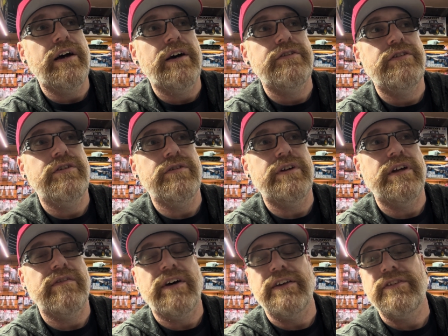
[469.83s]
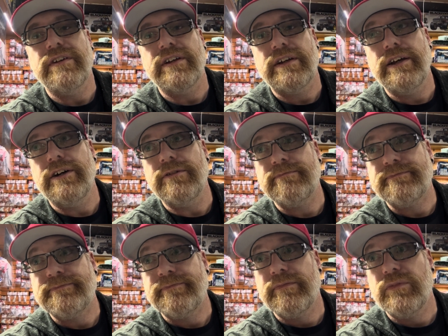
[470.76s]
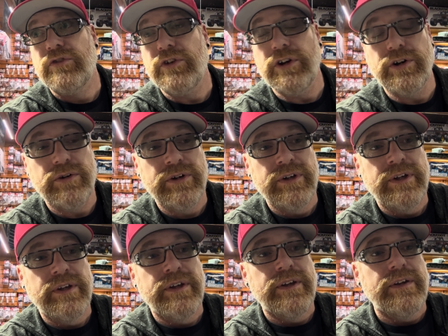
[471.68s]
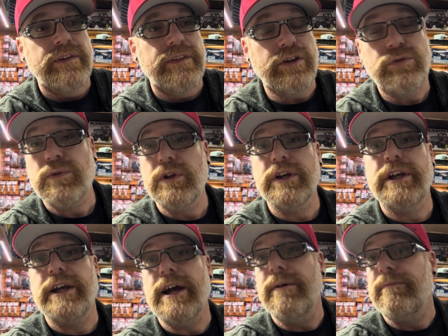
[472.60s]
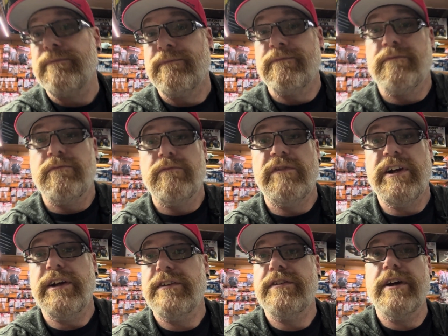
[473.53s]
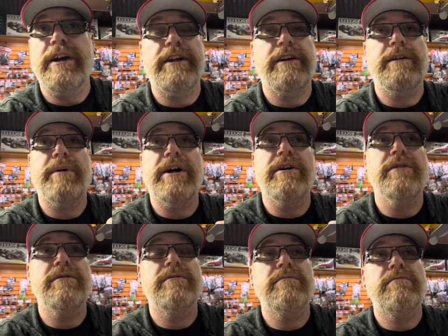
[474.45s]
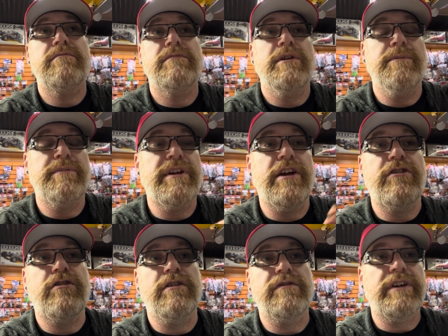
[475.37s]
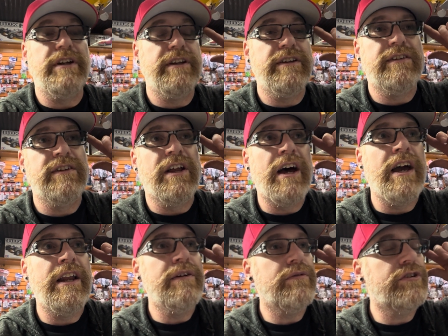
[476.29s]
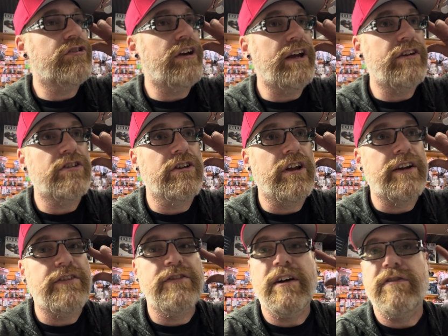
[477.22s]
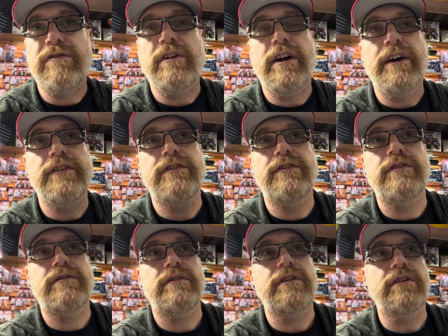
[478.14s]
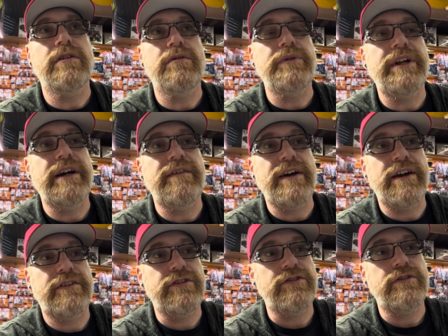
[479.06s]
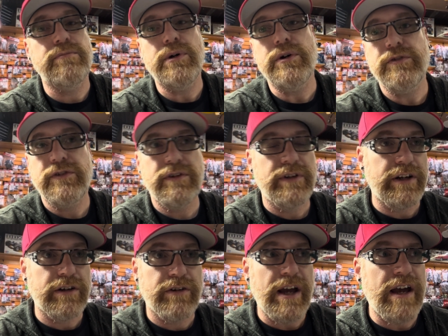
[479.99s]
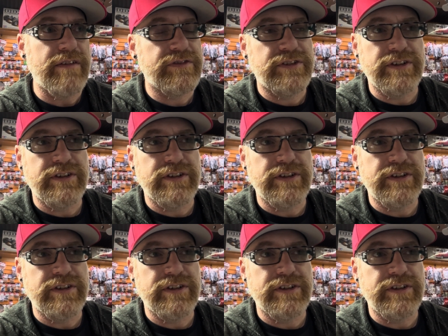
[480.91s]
to give us an account. So things were looking up. Very excited about the potential of getting this line. It would change a lot of stuff for us. You know, we'd have access to boats and aircraft